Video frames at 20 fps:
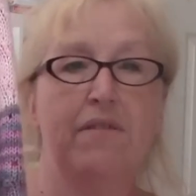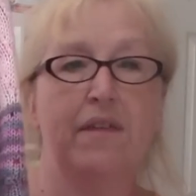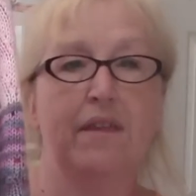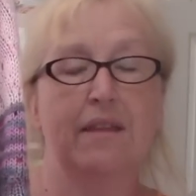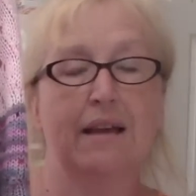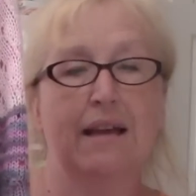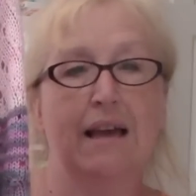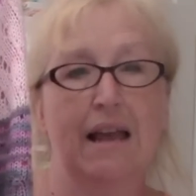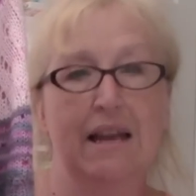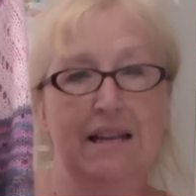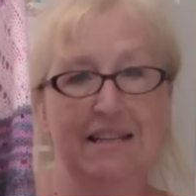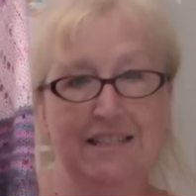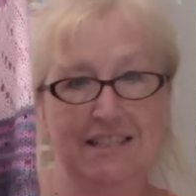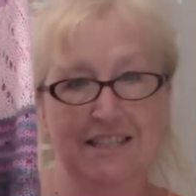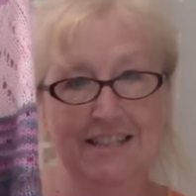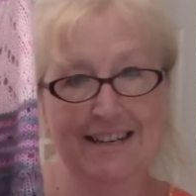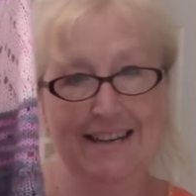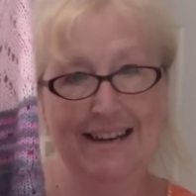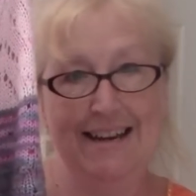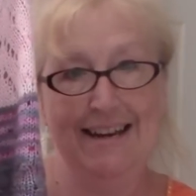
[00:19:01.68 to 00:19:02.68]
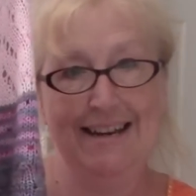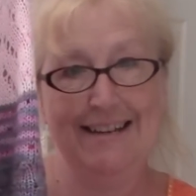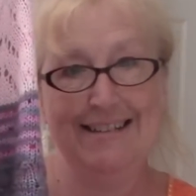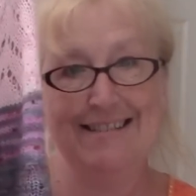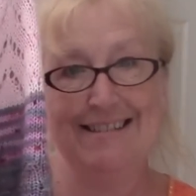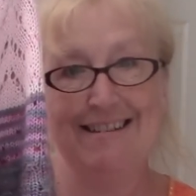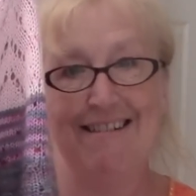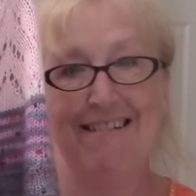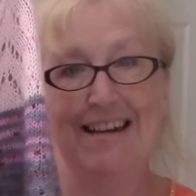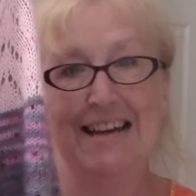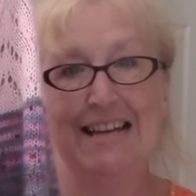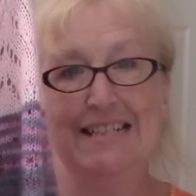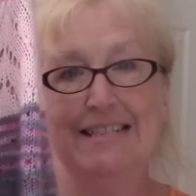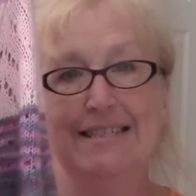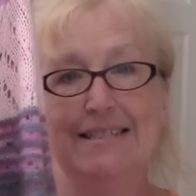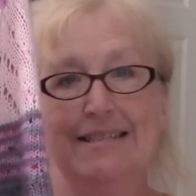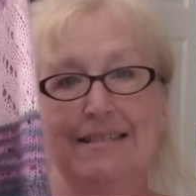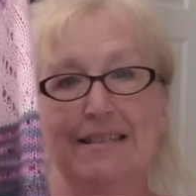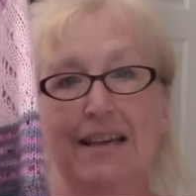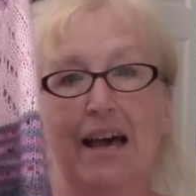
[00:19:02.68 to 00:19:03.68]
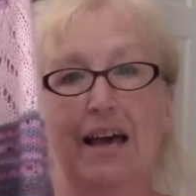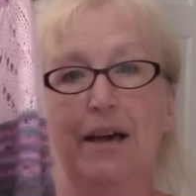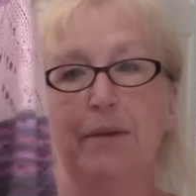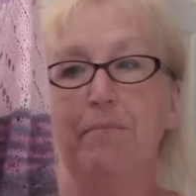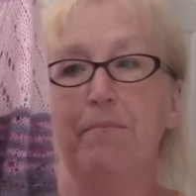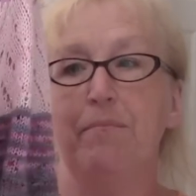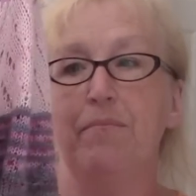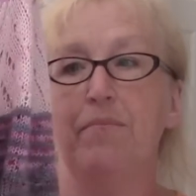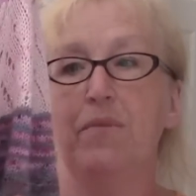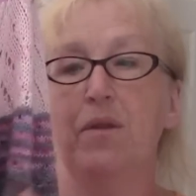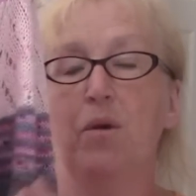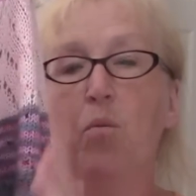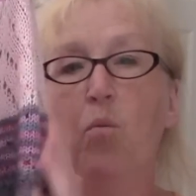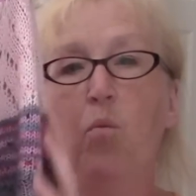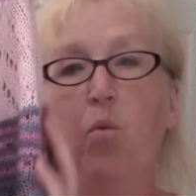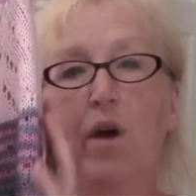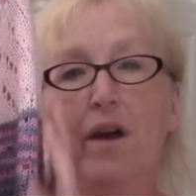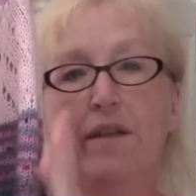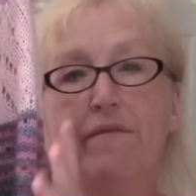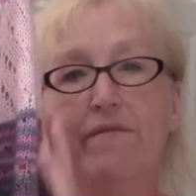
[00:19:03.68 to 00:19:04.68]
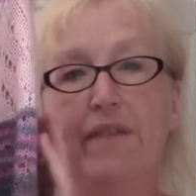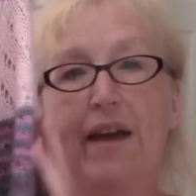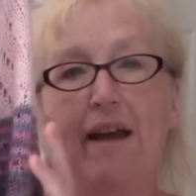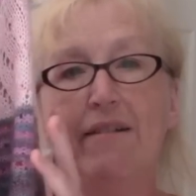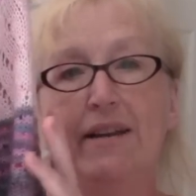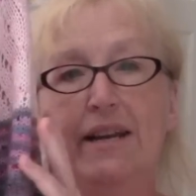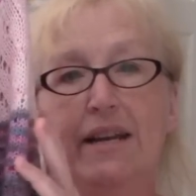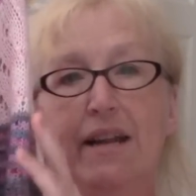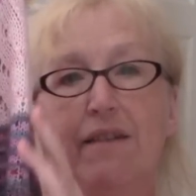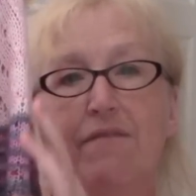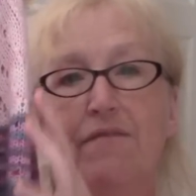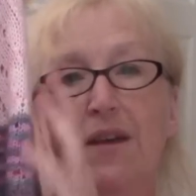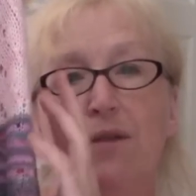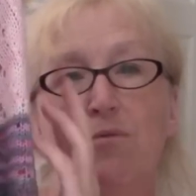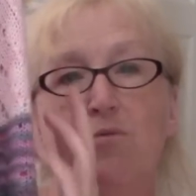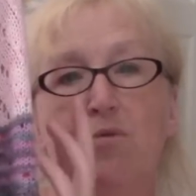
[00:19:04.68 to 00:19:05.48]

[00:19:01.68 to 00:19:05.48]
that the colours Janine had dyed weren't varied enough. They were